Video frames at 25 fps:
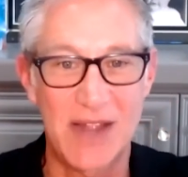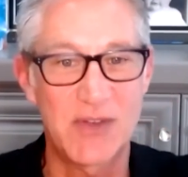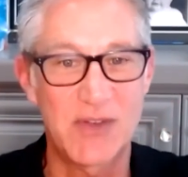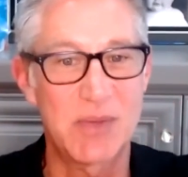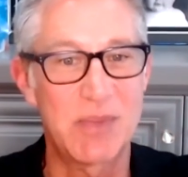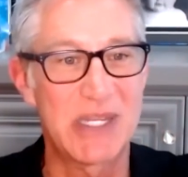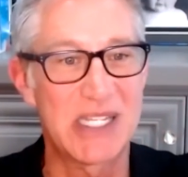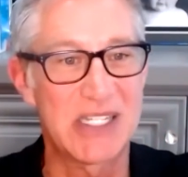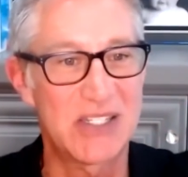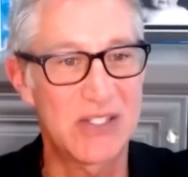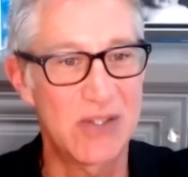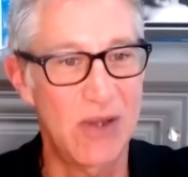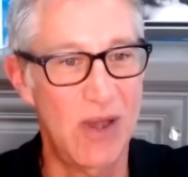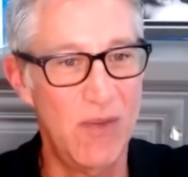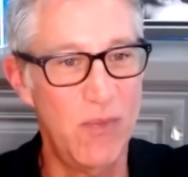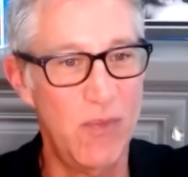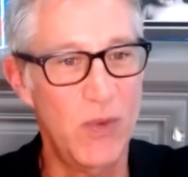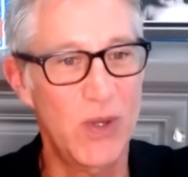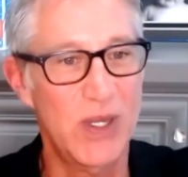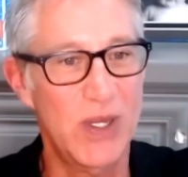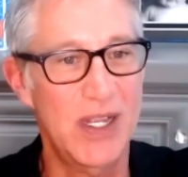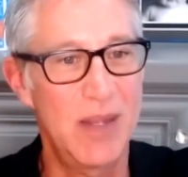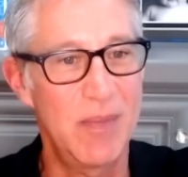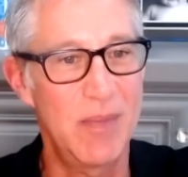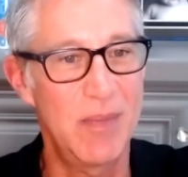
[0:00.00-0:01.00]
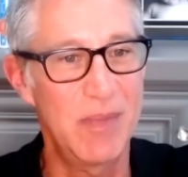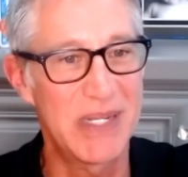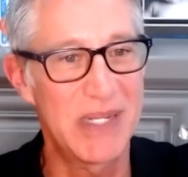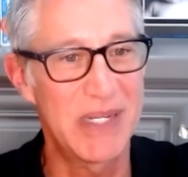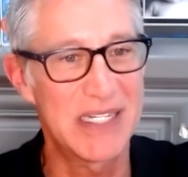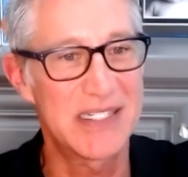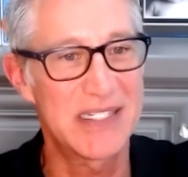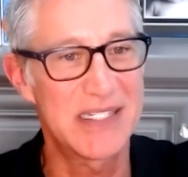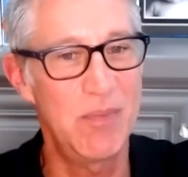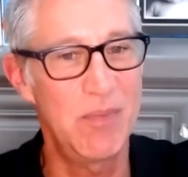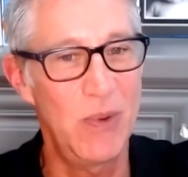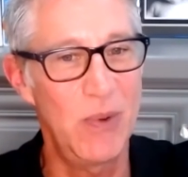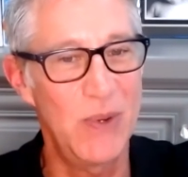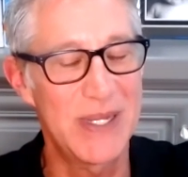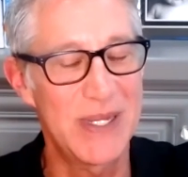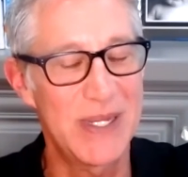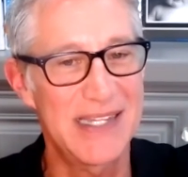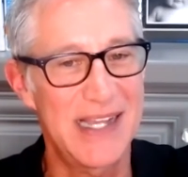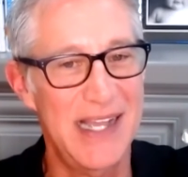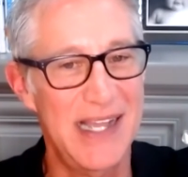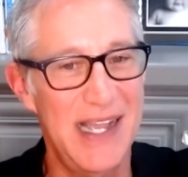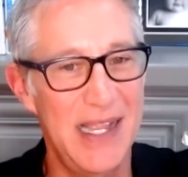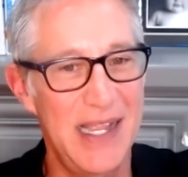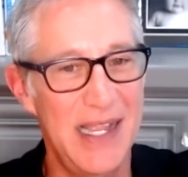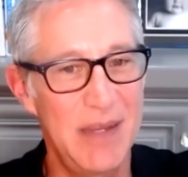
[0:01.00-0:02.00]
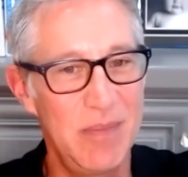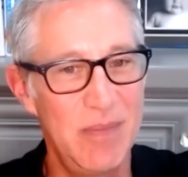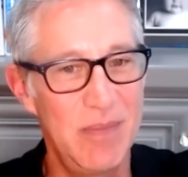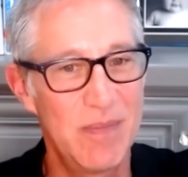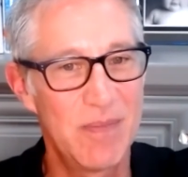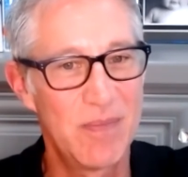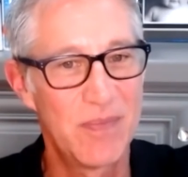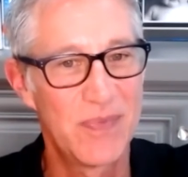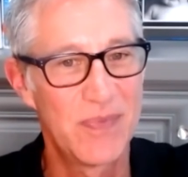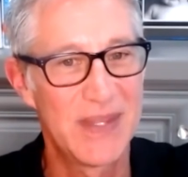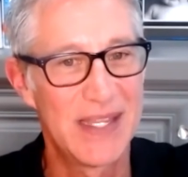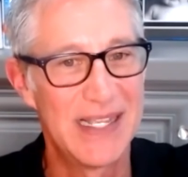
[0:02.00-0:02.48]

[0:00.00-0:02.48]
have to be a software company at some point in time,